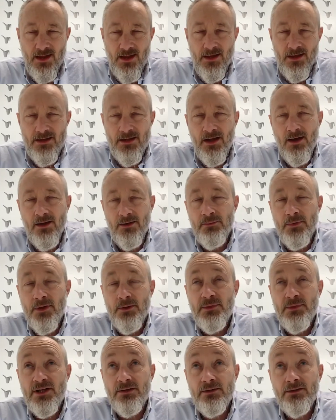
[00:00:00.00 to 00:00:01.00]
Yeah, I
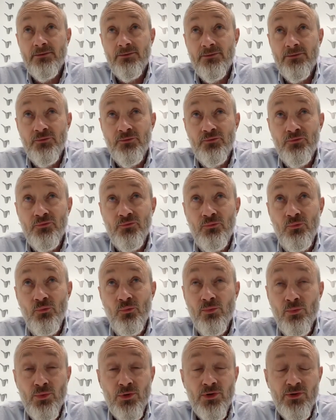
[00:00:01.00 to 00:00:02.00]
mean,
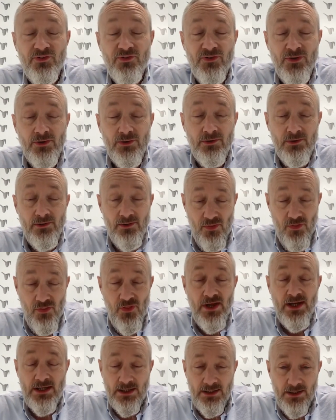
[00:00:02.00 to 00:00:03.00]
we're still
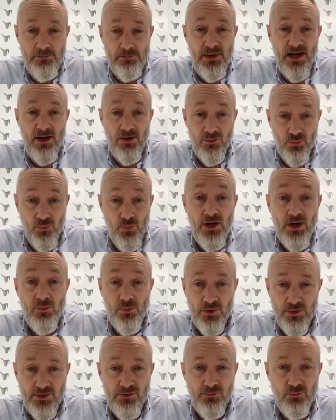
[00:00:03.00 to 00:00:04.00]
thinking about where
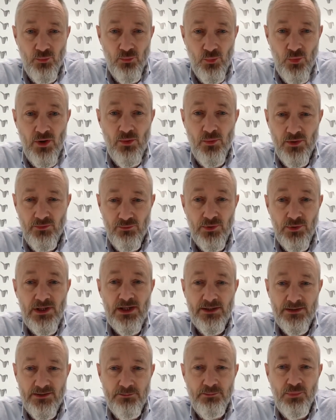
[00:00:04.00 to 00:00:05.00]
we're really
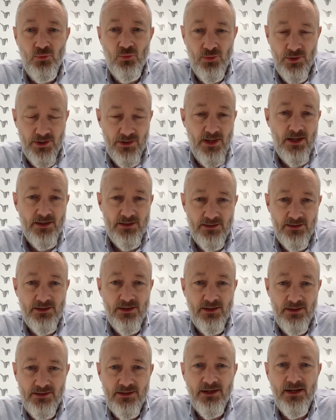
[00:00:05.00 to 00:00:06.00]
deploying
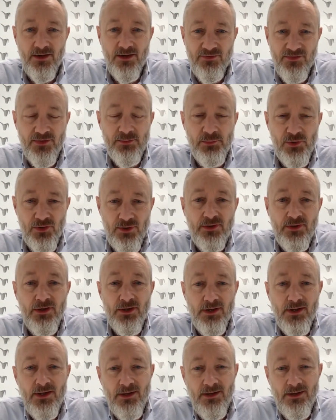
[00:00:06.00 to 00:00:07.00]
in the customer
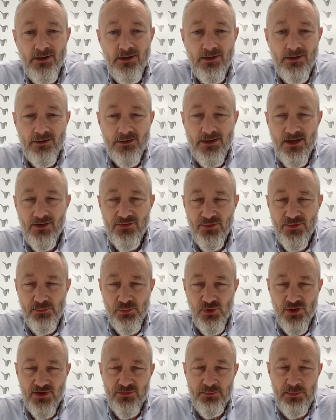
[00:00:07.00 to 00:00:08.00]

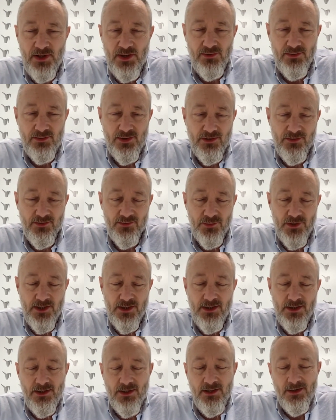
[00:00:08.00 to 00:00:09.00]
experience, right?
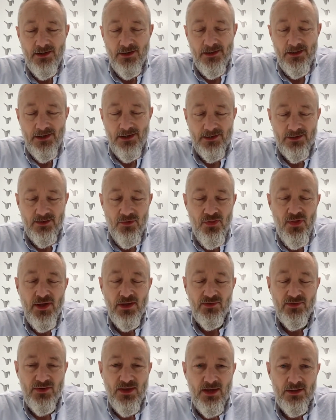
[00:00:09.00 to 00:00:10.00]
Like the
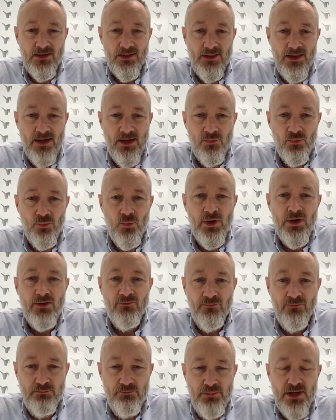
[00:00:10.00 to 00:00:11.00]
things that we've
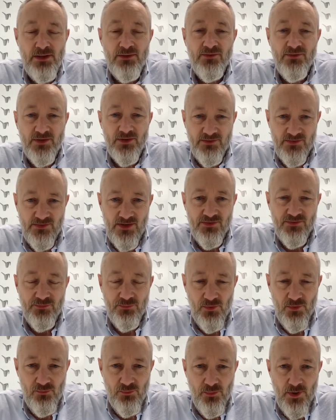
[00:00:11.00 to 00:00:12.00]
been
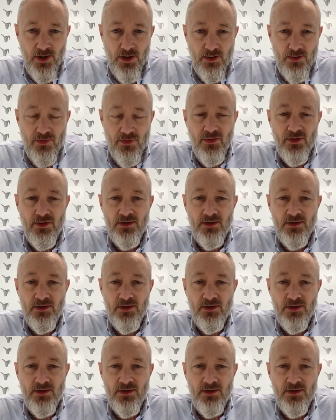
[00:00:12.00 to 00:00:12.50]
successful with